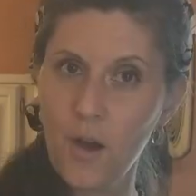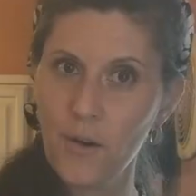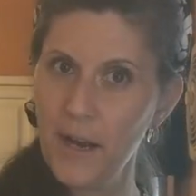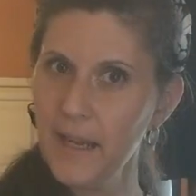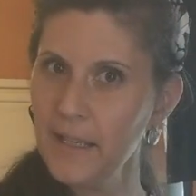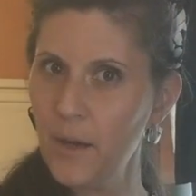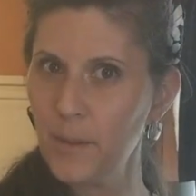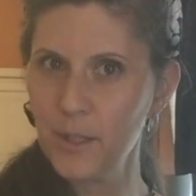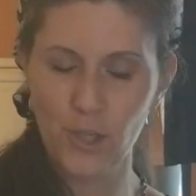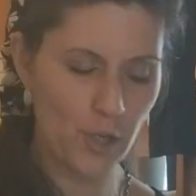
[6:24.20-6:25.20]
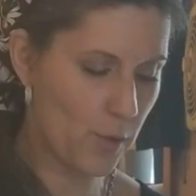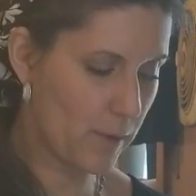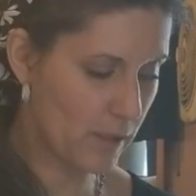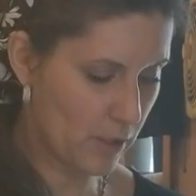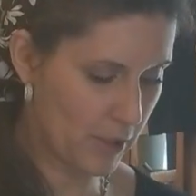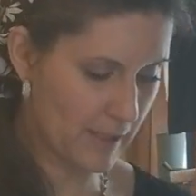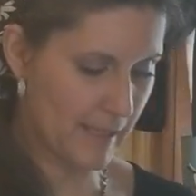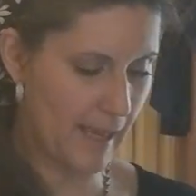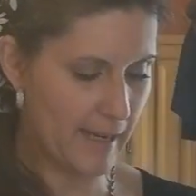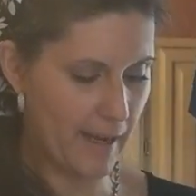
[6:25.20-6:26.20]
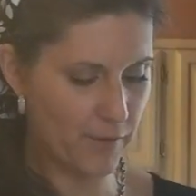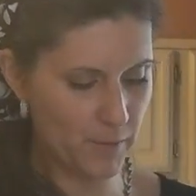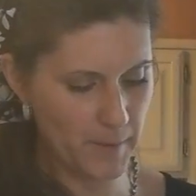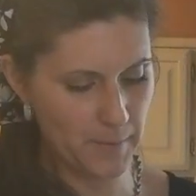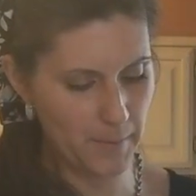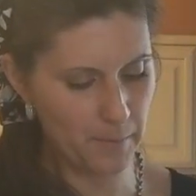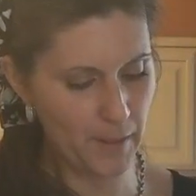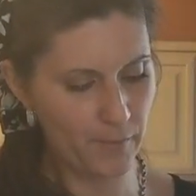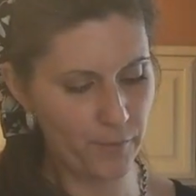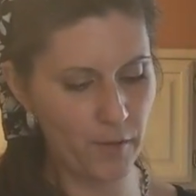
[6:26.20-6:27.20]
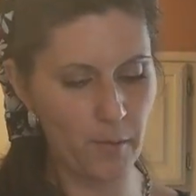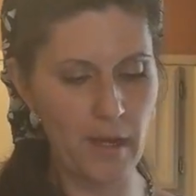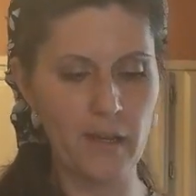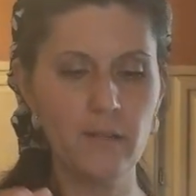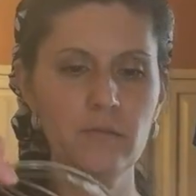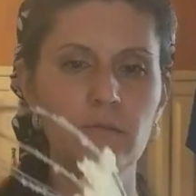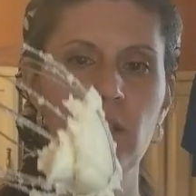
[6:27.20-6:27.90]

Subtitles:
All right, now I'm going to show you what it looks like after it's been beat for a while.